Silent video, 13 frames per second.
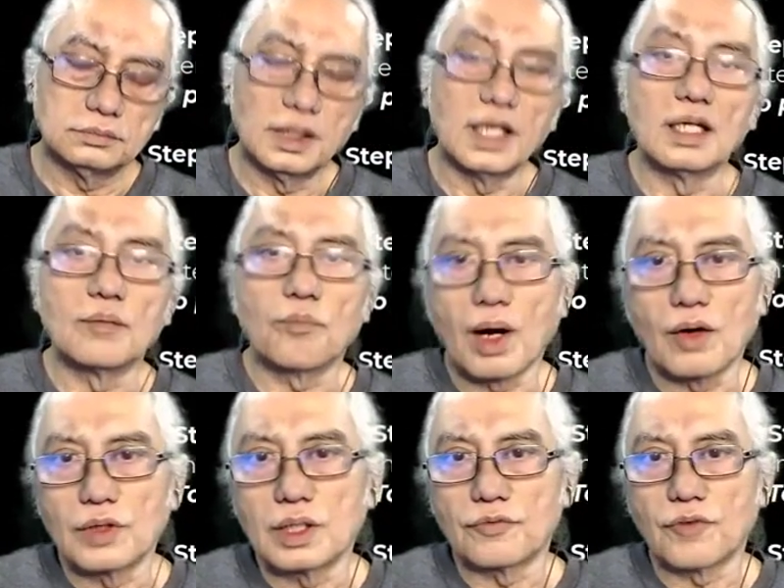inner
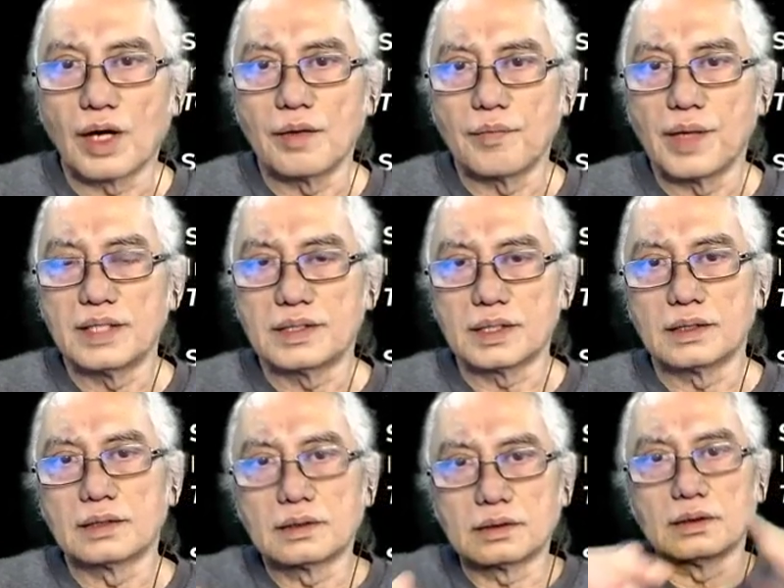power
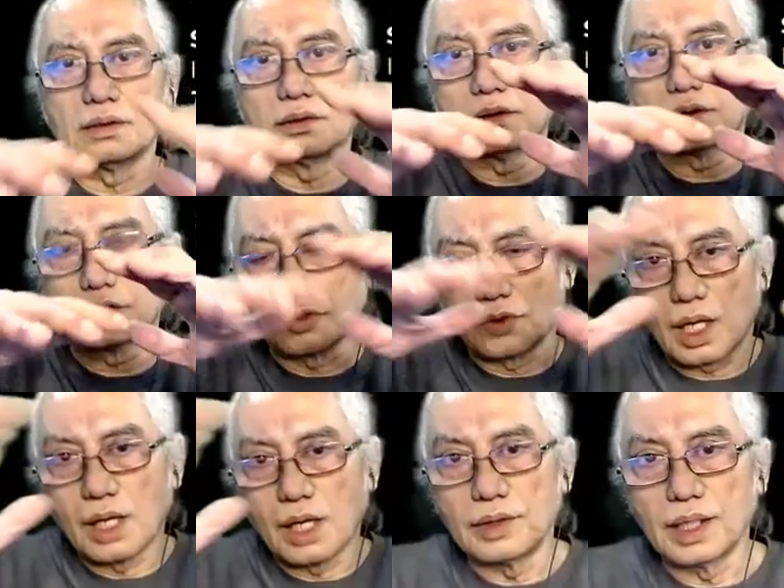vibration
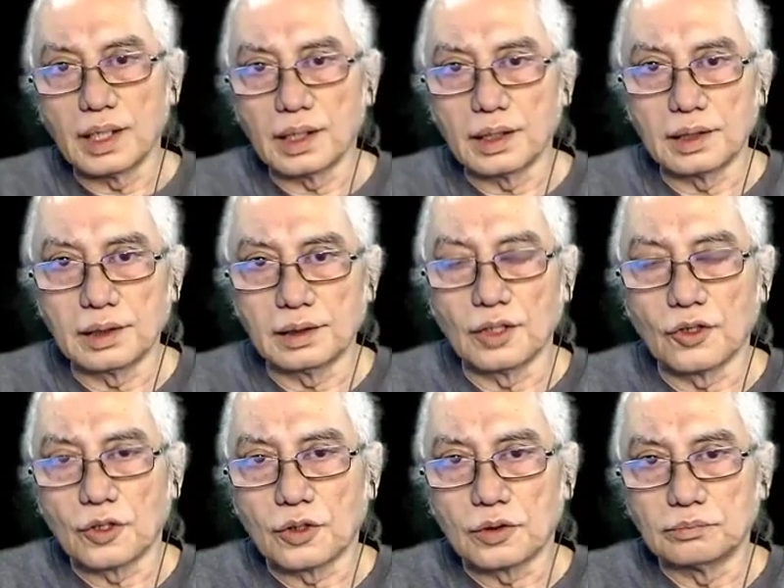surrounding
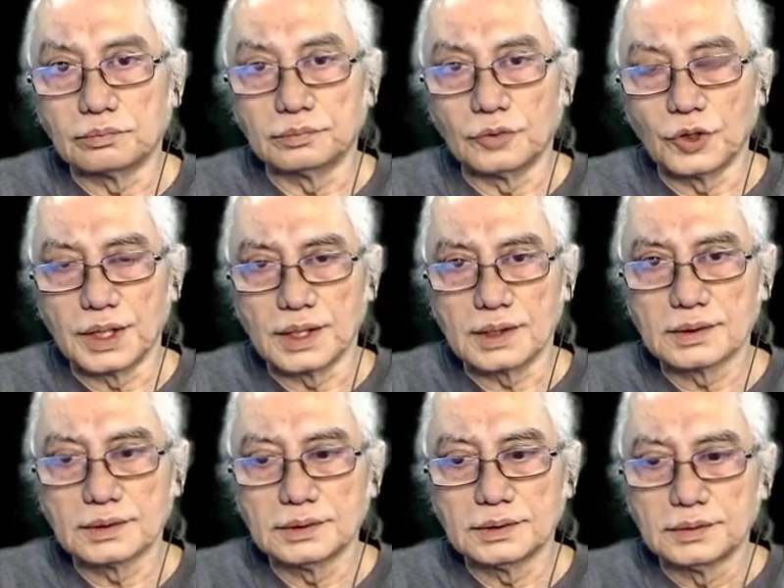your body.
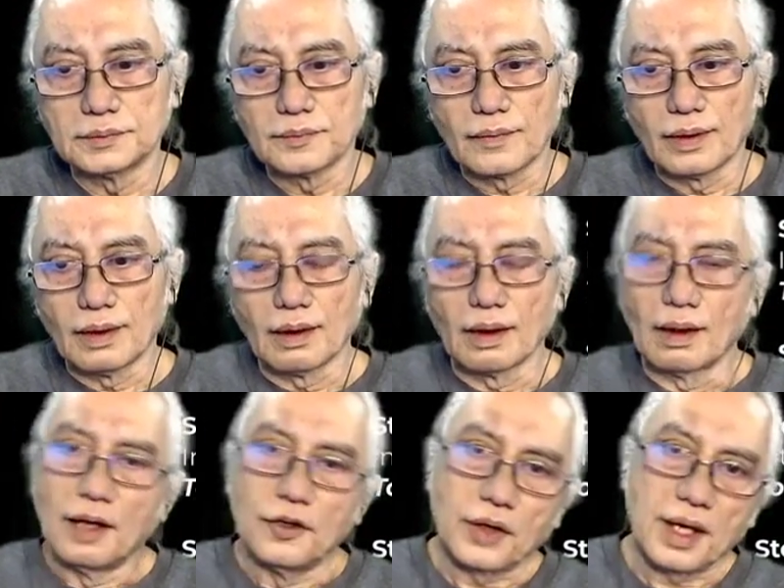
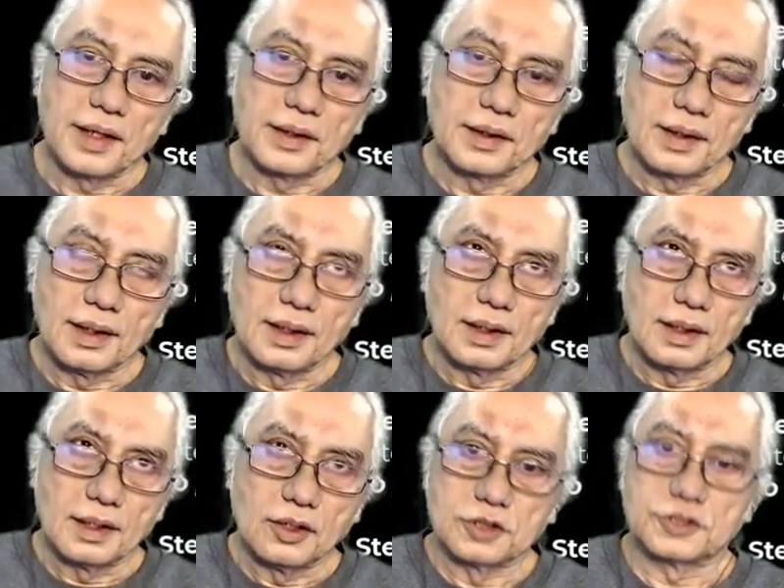You can
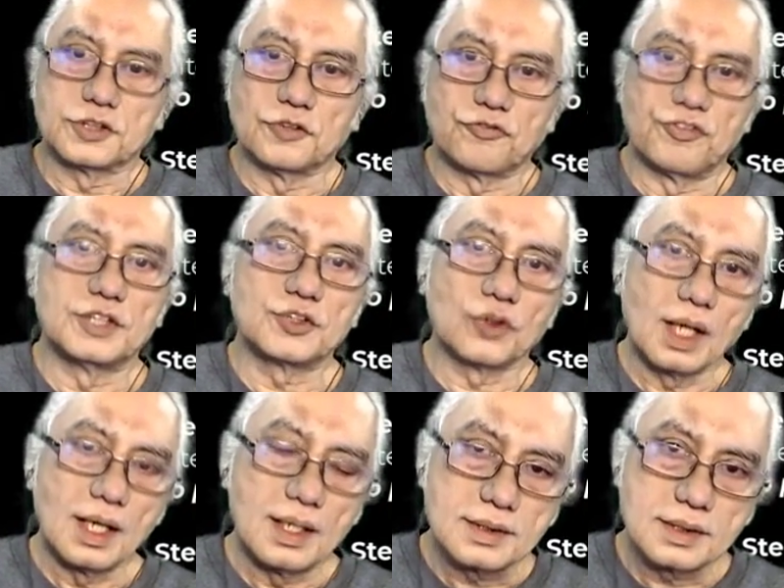also
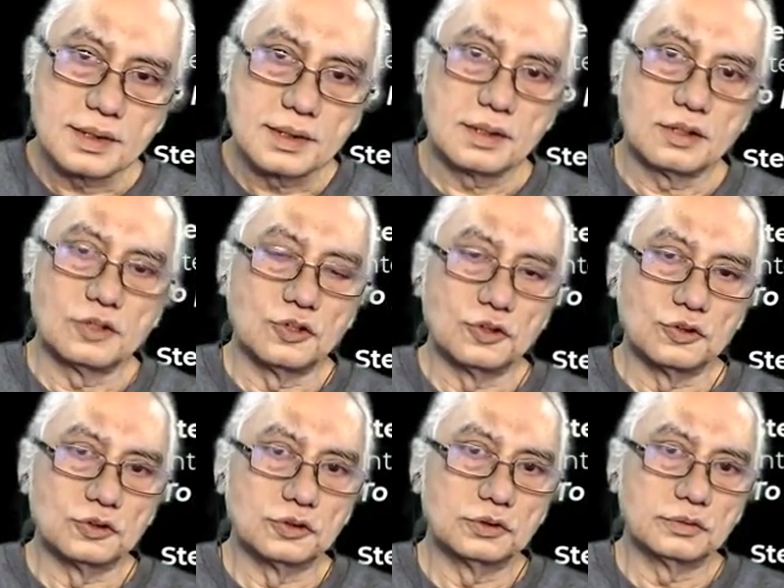visualize
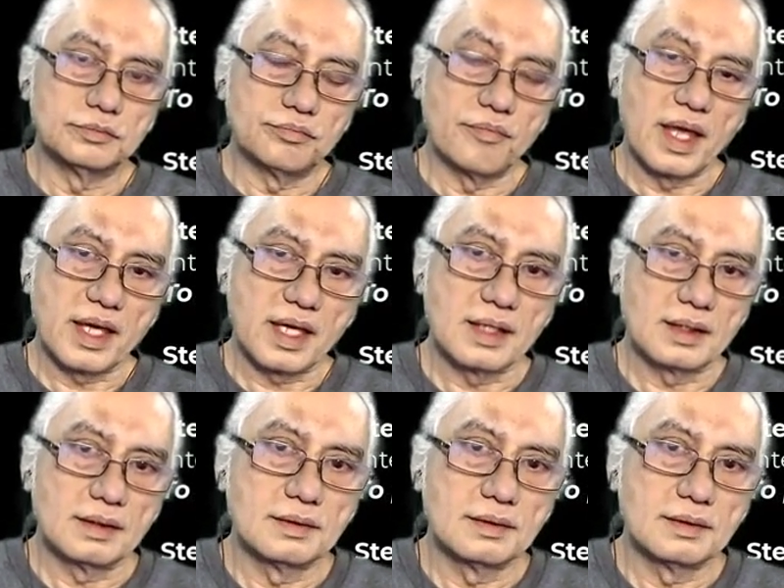to make it